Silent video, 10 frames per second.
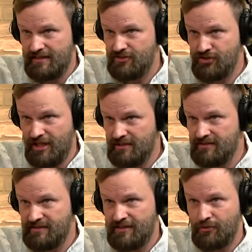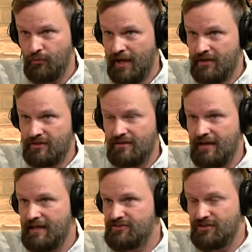his genius as a writer,
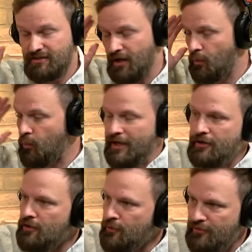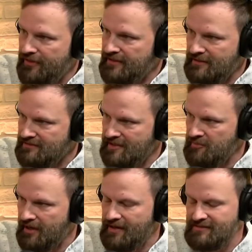as just a weirdo who thinks outside
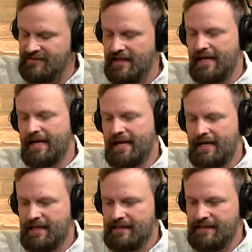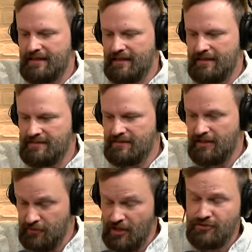the box. He's,
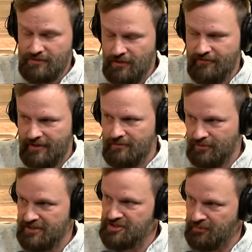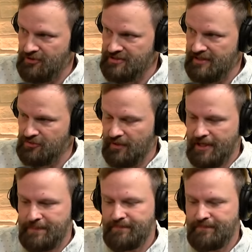he was also, you know, a very religious person in his right. way.